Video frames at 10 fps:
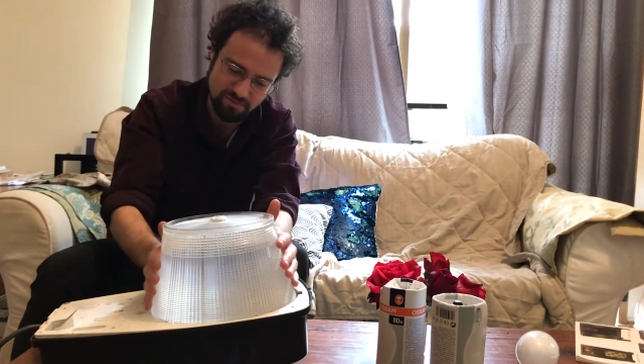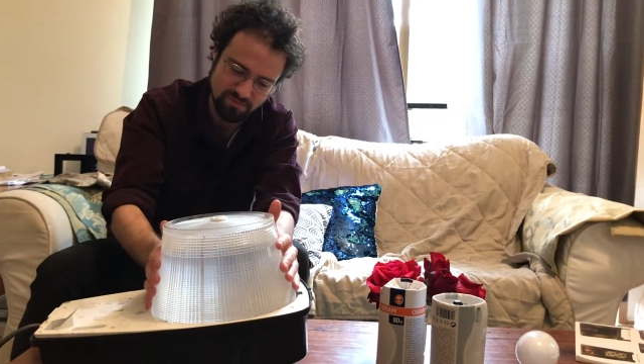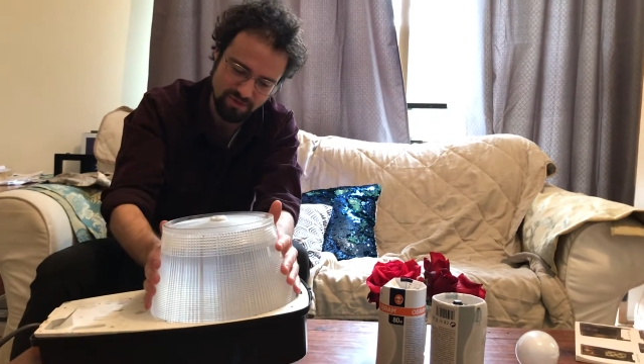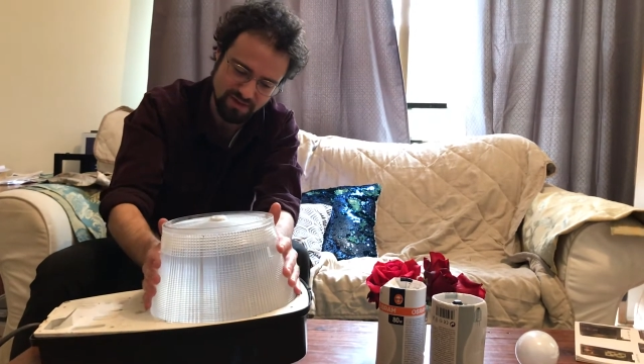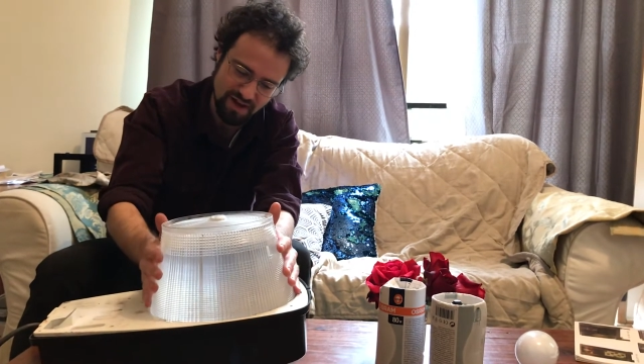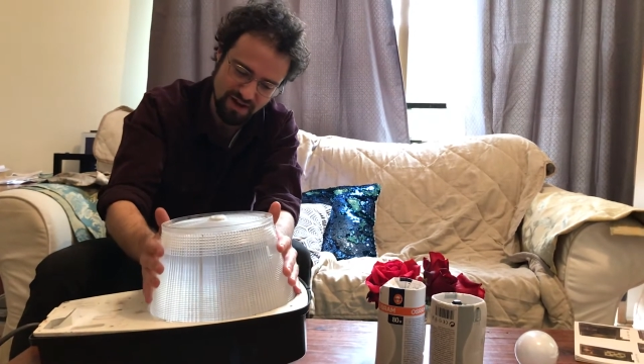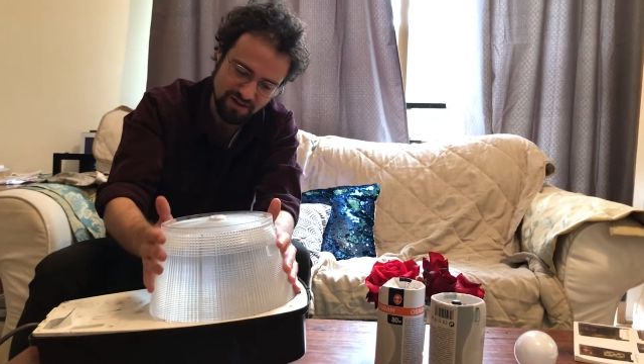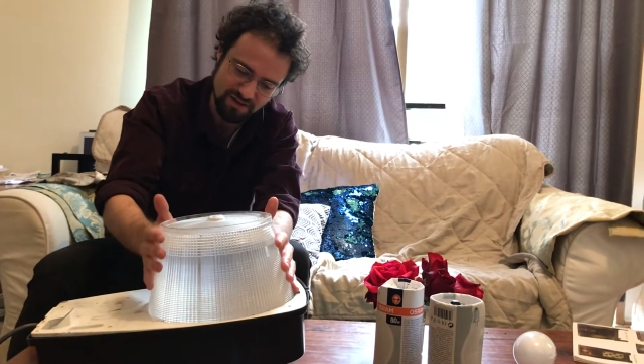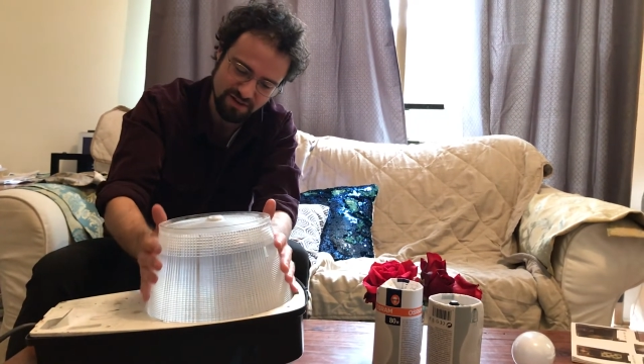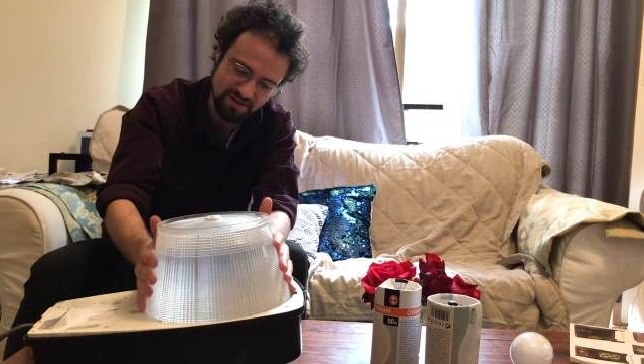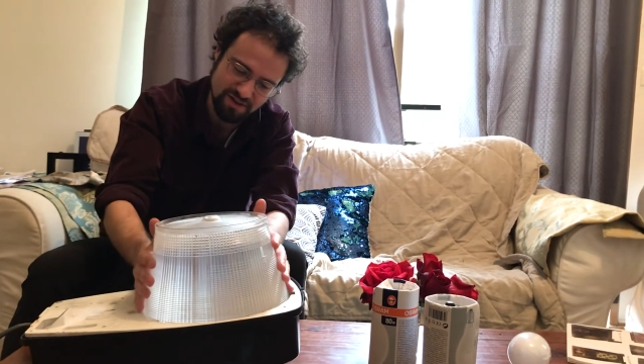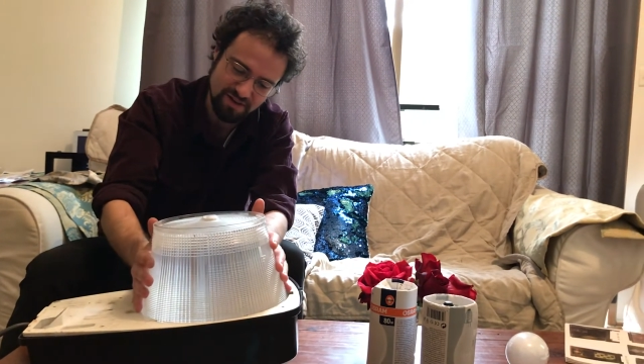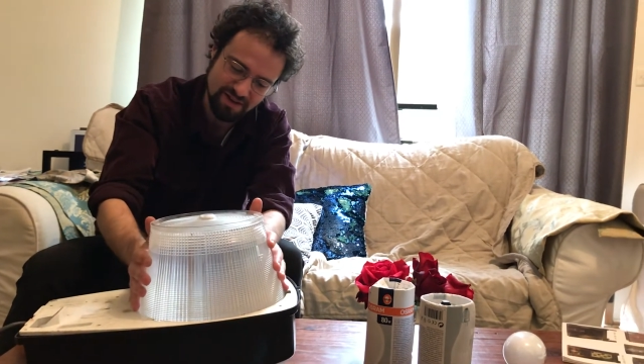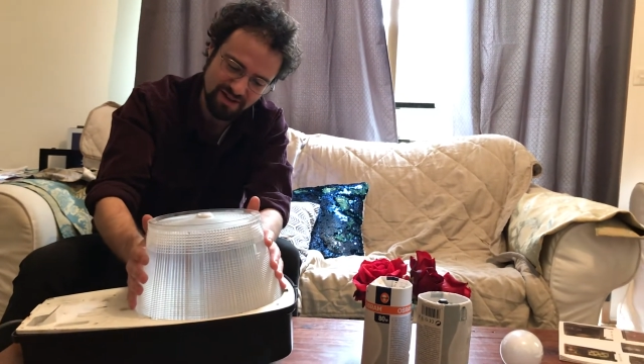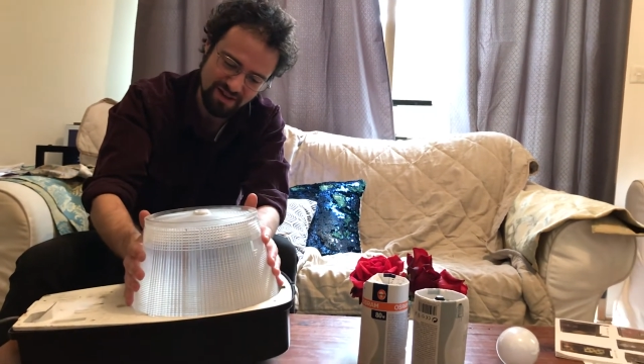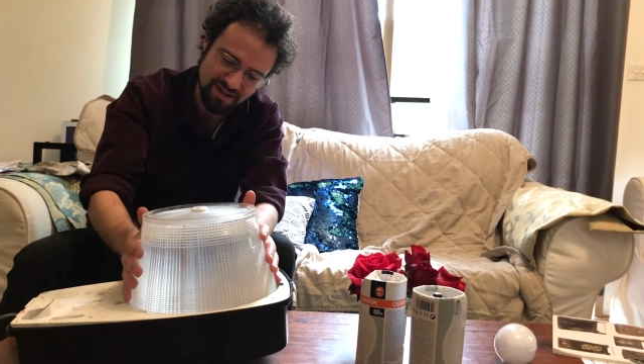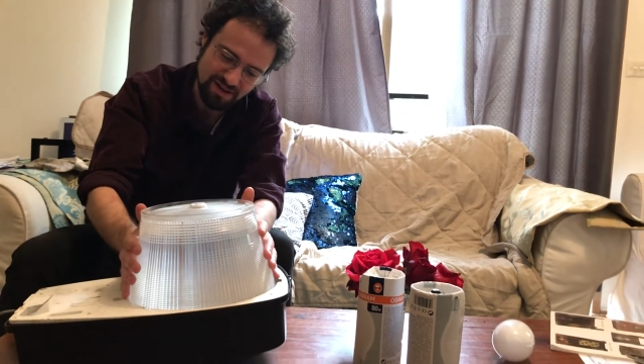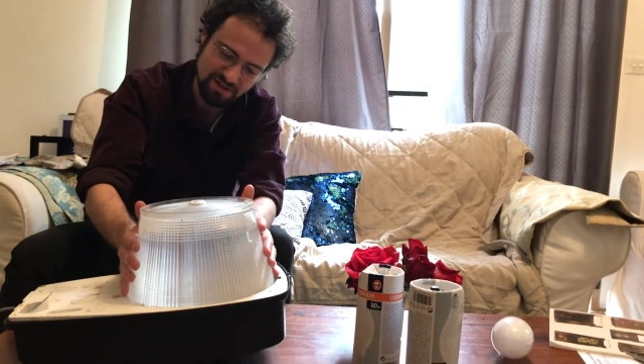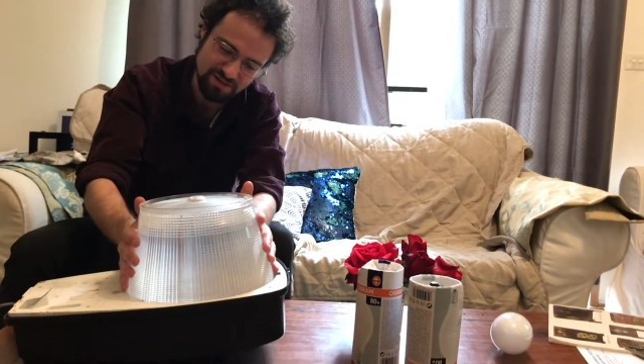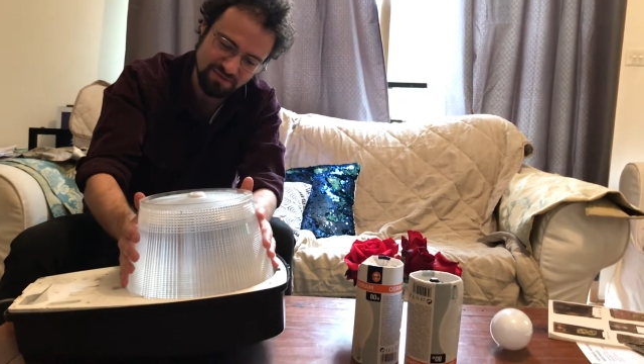rotunda
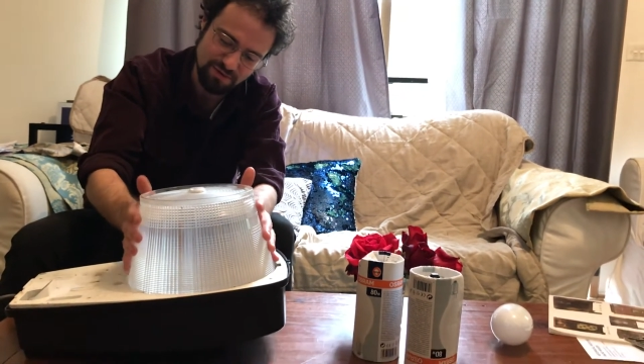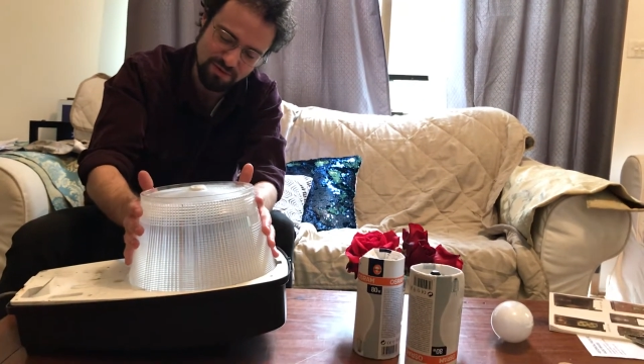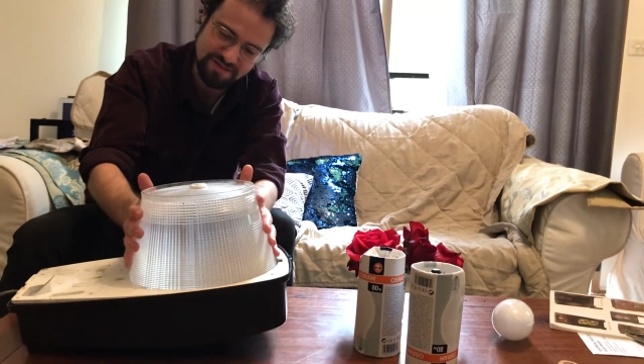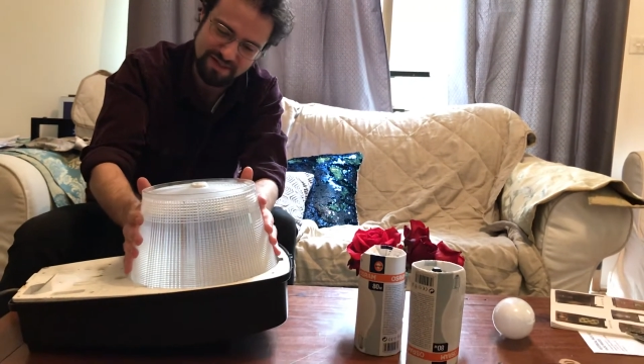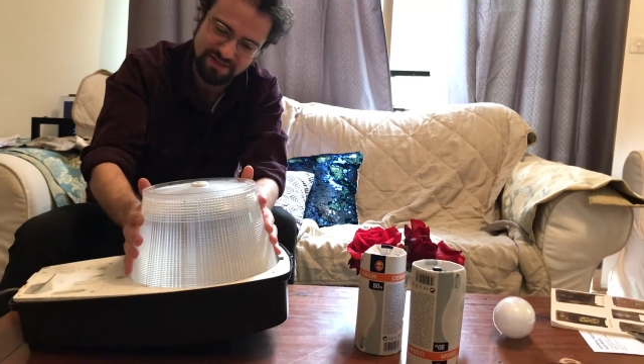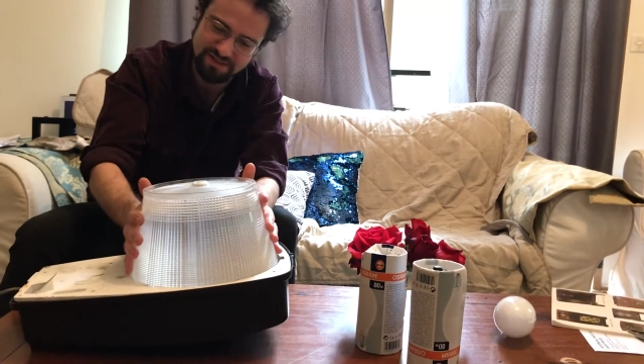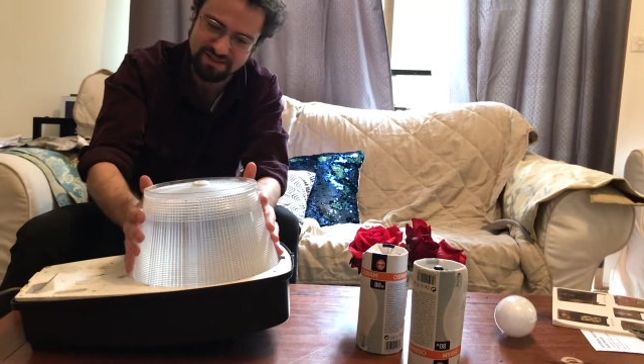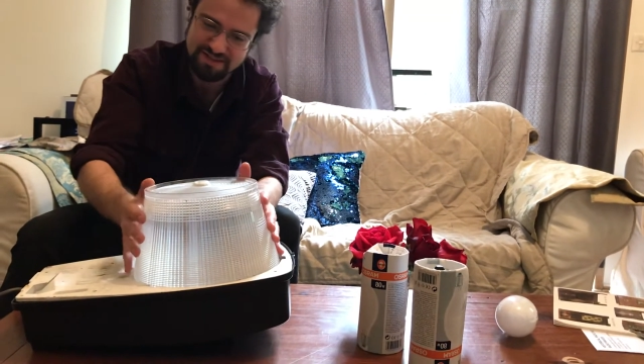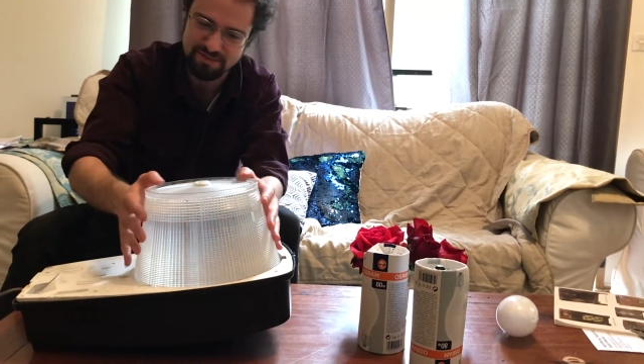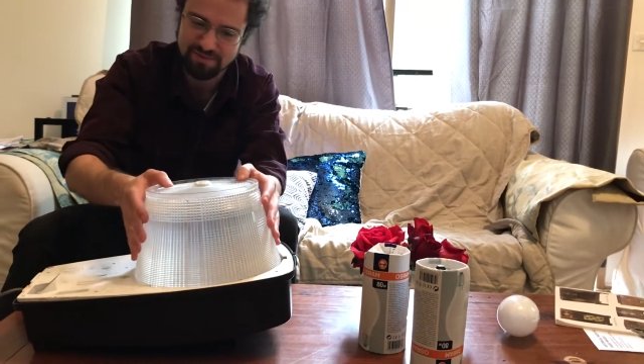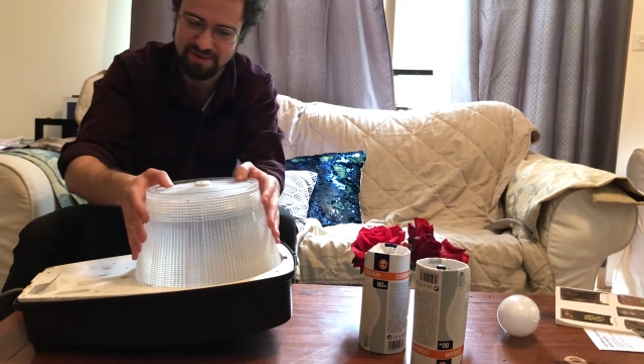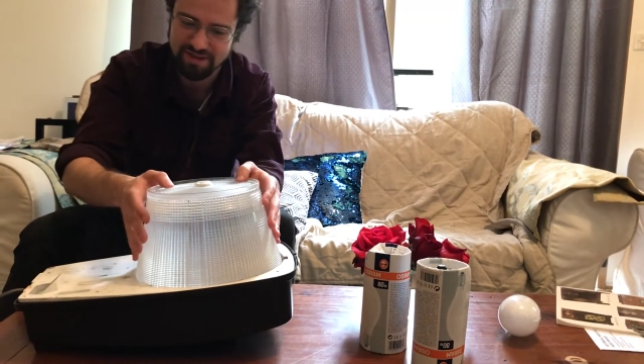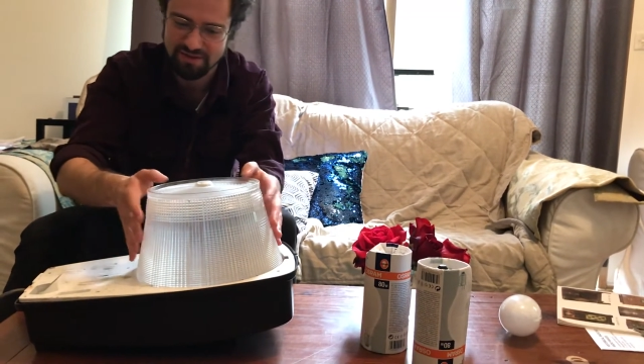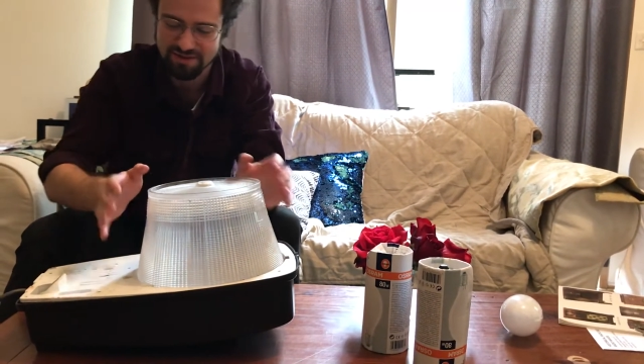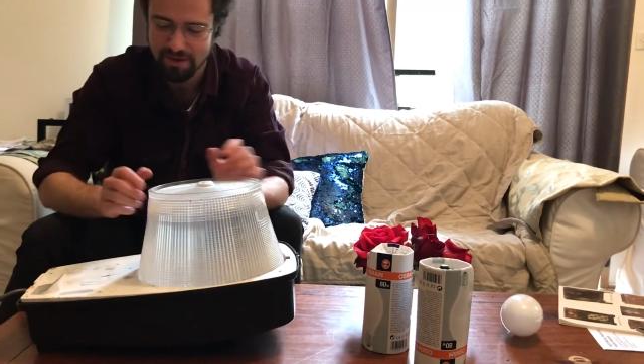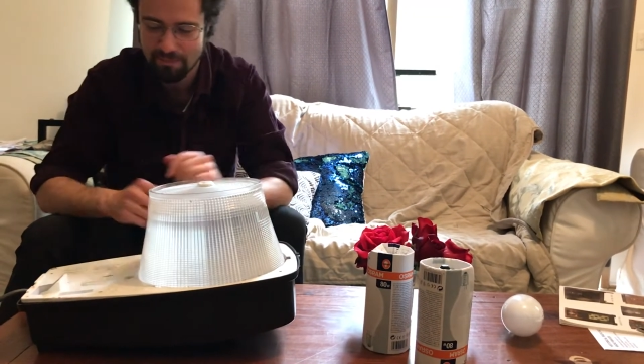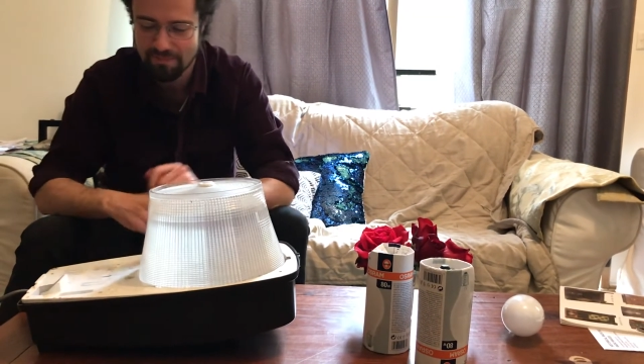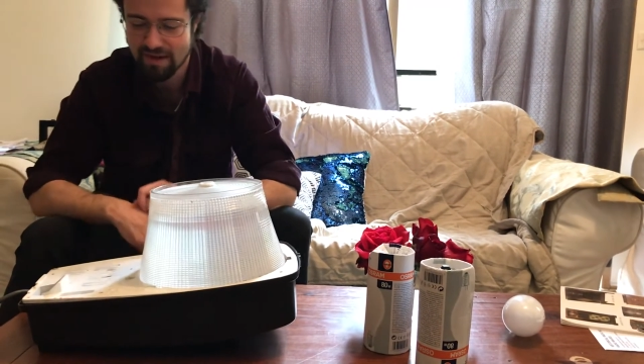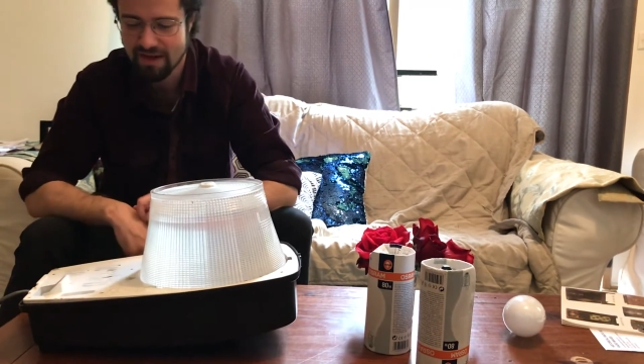diffuser assembly on top,